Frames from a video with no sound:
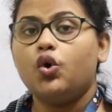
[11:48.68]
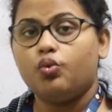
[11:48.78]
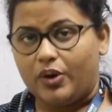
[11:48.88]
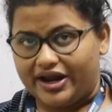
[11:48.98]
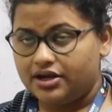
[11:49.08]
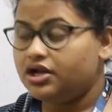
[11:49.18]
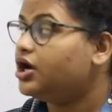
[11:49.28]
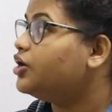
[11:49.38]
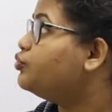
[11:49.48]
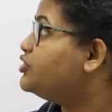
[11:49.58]
one
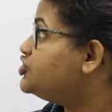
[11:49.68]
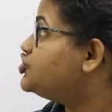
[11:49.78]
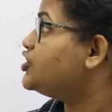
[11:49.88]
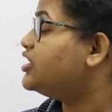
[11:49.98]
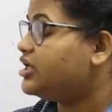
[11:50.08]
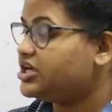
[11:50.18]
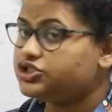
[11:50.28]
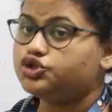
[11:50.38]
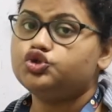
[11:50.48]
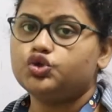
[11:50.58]
which
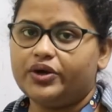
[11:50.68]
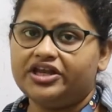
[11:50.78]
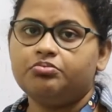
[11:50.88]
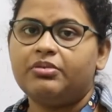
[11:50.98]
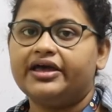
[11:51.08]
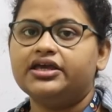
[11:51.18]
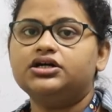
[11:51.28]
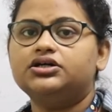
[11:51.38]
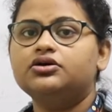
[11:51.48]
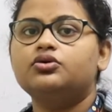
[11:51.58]
is joined by
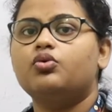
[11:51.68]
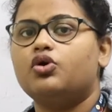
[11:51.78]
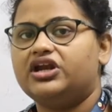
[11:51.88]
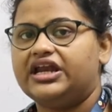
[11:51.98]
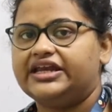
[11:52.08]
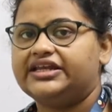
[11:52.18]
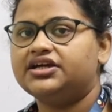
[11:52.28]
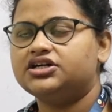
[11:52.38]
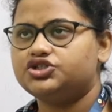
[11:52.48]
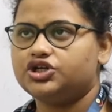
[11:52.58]
a
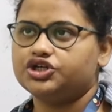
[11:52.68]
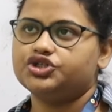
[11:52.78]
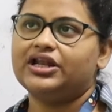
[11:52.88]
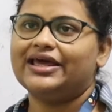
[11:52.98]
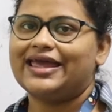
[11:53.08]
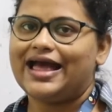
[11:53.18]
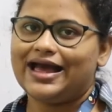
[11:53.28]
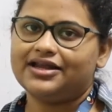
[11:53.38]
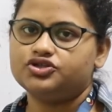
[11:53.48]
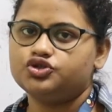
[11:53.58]
coordinating conjunction like
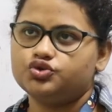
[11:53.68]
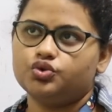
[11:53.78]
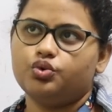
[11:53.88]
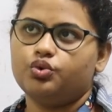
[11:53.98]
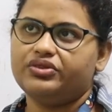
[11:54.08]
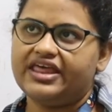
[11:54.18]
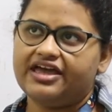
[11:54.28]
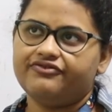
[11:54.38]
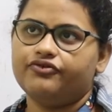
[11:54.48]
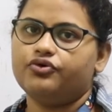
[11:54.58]
and, so,
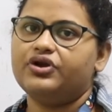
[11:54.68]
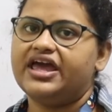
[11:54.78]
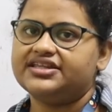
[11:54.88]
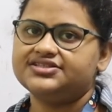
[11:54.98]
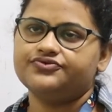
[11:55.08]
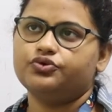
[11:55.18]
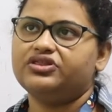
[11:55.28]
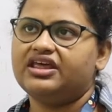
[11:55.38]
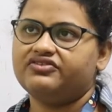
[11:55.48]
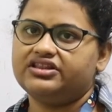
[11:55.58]
therefore,
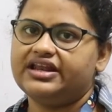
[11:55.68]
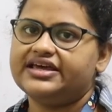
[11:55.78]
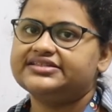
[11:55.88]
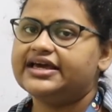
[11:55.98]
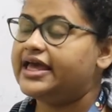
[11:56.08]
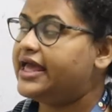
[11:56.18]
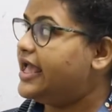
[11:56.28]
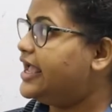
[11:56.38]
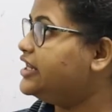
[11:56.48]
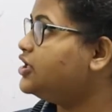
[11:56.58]
henceforth, nevertheless,
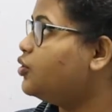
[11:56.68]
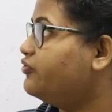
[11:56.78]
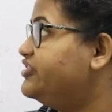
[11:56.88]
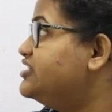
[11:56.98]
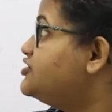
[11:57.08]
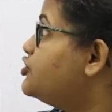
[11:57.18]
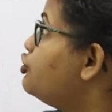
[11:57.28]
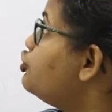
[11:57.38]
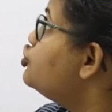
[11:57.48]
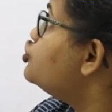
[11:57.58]
any of these.
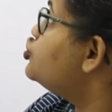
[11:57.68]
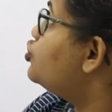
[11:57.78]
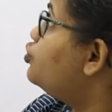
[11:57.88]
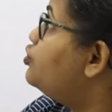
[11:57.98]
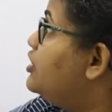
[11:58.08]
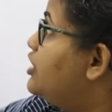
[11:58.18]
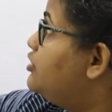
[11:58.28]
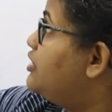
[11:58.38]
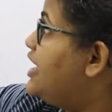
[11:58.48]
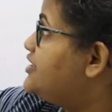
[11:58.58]
So
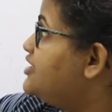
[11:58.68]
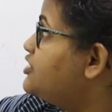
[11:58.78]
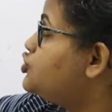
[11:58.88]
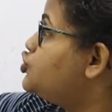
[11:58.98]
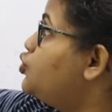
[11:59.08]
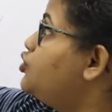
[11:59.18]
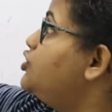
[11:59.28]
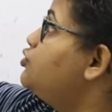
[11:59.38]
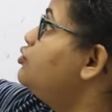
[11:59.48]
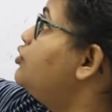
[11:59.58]
as I showed
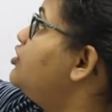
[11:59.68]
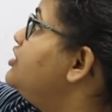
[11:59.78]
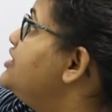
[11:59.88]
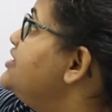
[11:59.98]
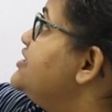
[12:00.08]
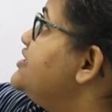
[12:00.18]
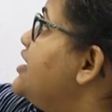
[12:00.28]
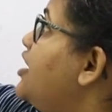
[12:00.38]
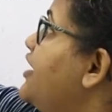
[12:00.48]
you these